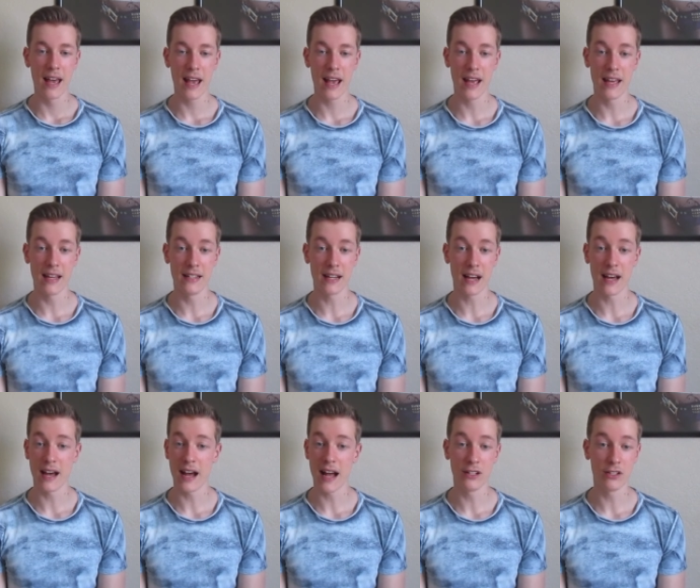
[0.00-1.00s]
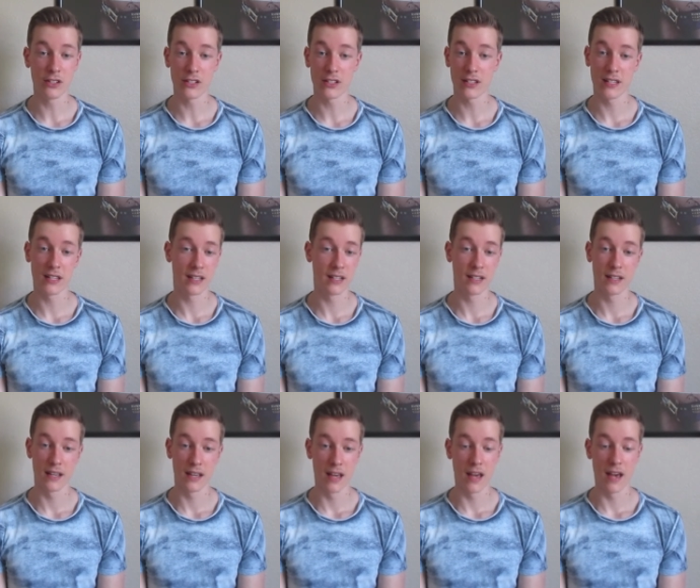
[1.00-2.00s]
And I, I just,
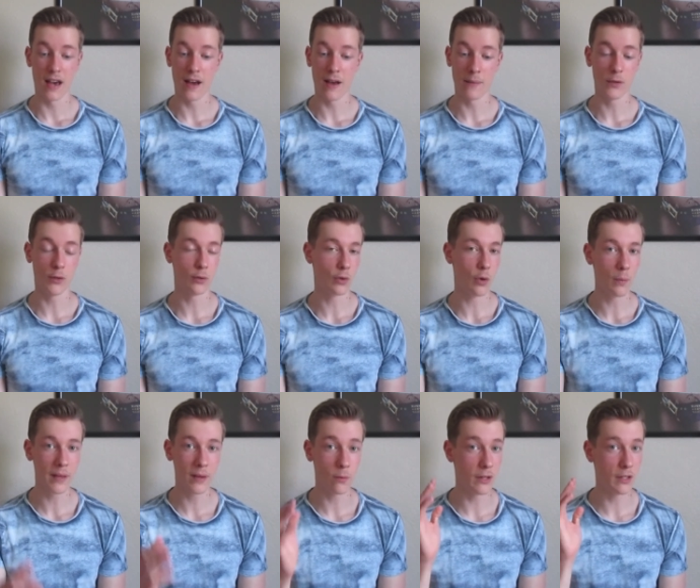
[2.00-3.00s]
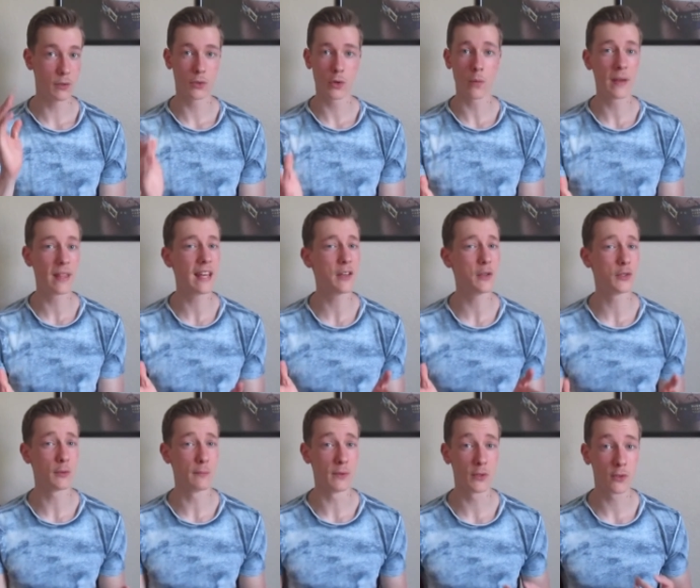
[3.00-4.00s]
um, you told me, when you told me that you
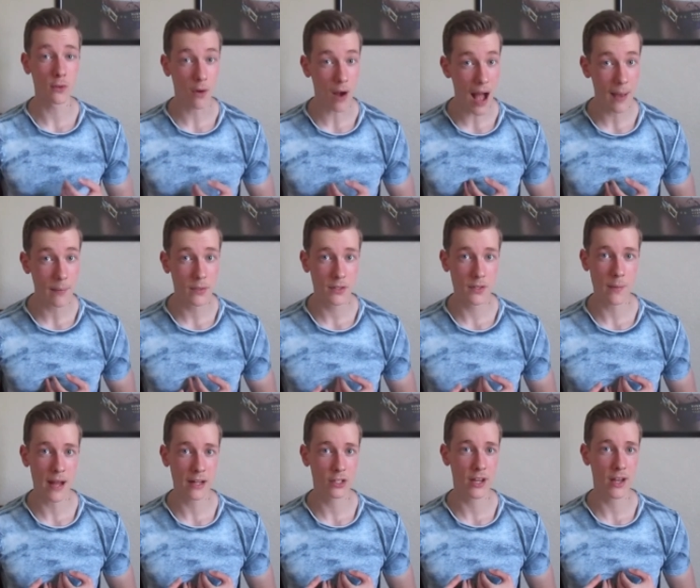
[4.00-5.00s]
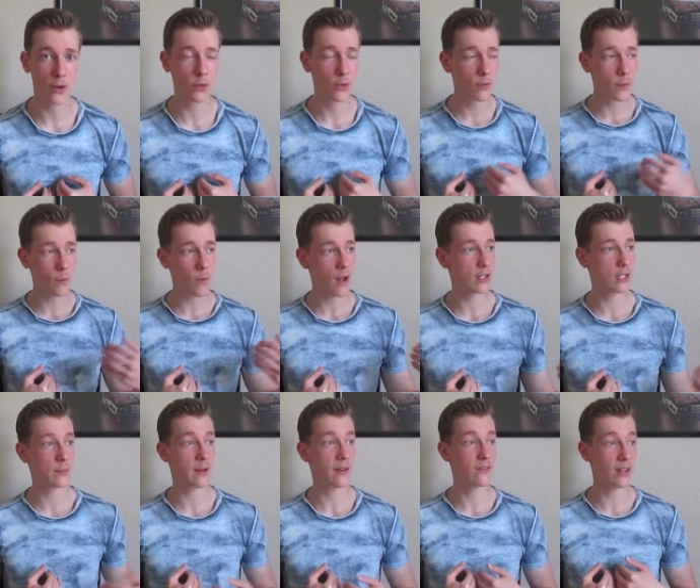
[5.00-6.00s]
subscribed to my channel, you've been
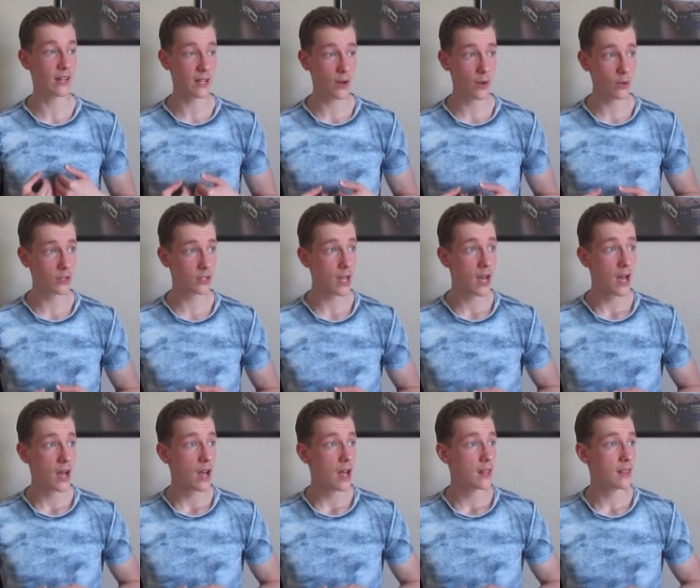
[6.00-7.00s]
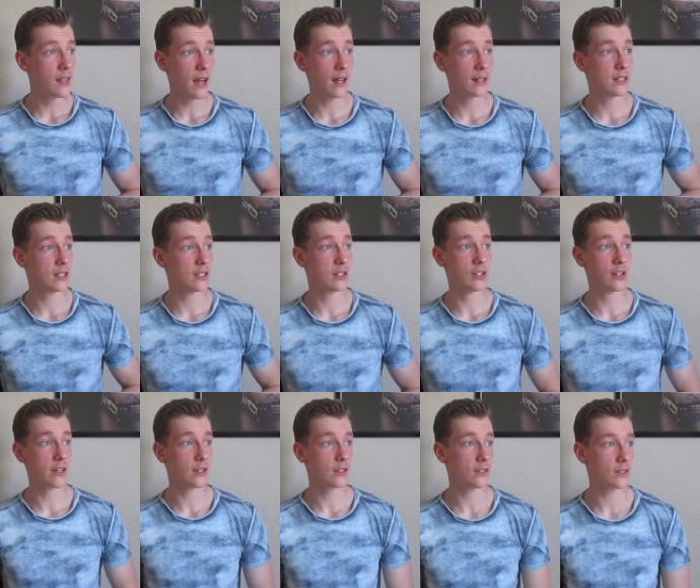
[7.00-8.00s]
watching my videos, that's
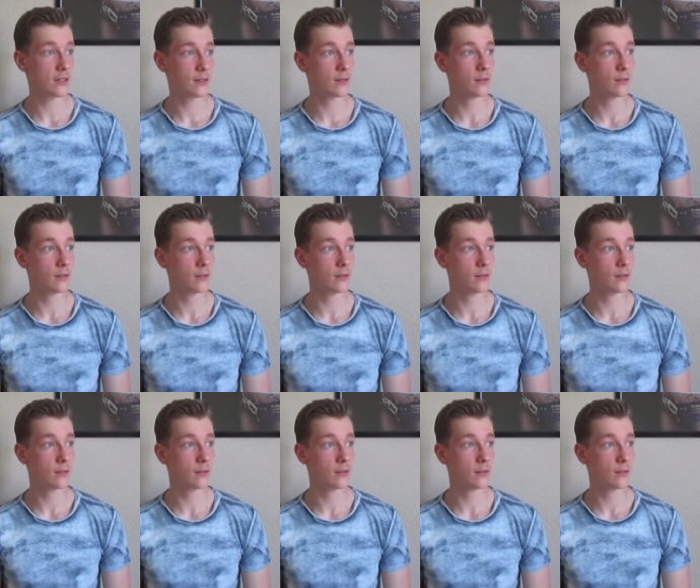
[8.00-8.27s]
just